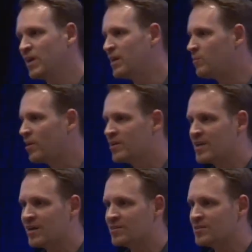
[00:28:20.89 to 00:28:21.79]
NMR
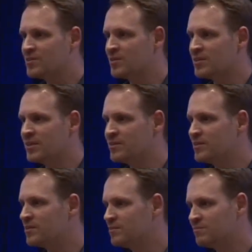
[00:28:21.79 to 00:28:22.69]
analysis on it
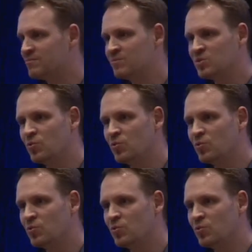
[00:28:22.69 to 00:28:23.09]
in